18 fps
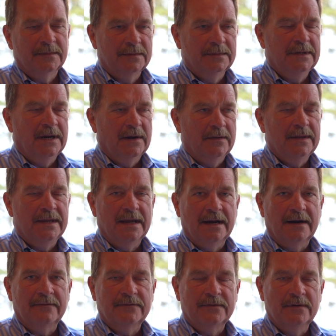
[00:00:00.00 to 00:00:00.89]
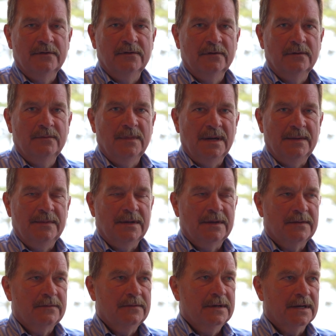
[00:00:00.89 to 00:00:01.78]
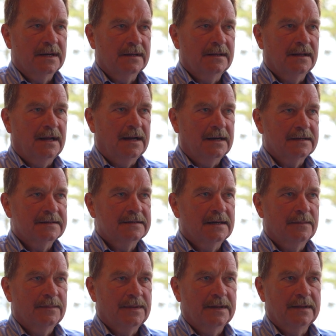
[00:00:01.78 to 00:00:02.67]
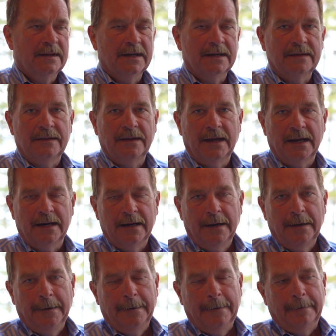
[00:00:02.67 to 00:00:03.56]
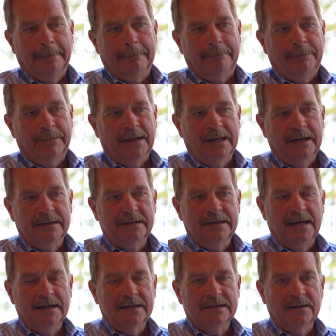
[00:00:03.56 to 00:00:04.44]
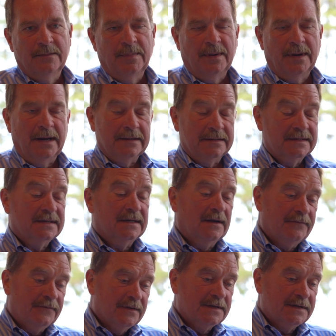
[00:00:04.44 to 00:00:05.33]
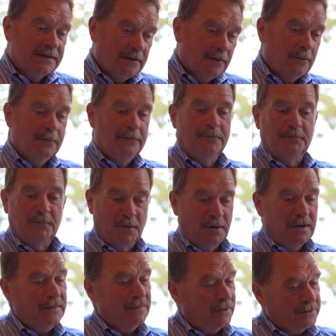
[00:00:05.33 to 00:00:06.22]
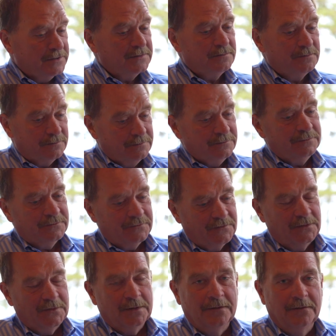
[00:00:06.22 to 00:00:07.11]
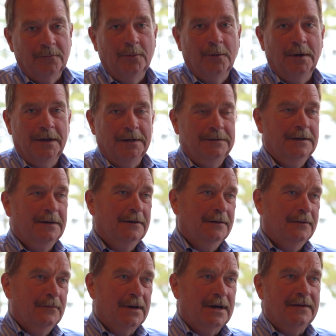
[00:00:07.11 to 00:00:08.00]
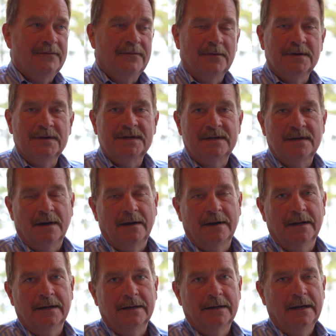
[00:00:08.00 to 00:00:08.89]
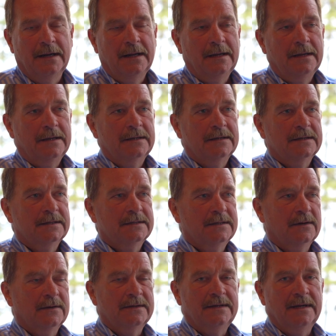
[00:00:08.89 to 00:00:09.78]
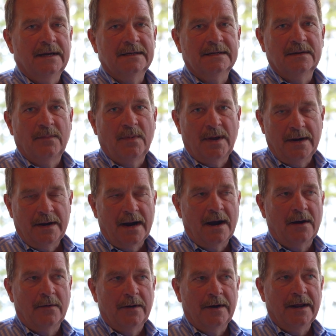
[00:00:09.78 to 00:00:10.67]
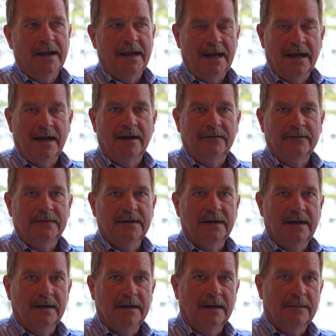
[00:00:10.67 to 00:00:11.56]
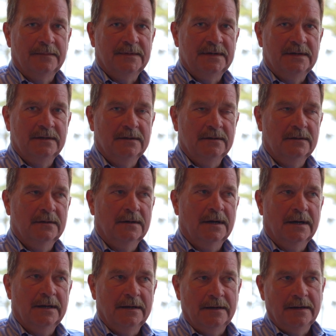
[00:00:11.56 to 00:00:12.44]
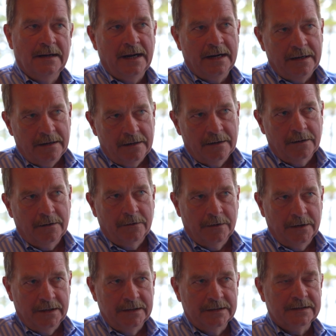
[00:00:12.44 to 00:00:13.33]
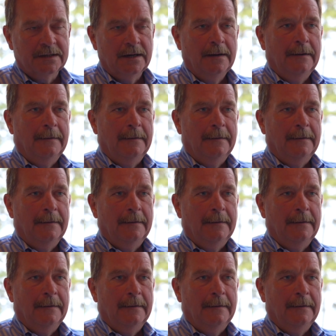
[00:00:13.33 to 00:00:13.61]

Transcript: in the afternoon, maybe 3 o'clock, something like that, and it takes I stuff the stove pretty much full of wood, when I first started, so it takes about an hour and a half to get up to 180 degrees.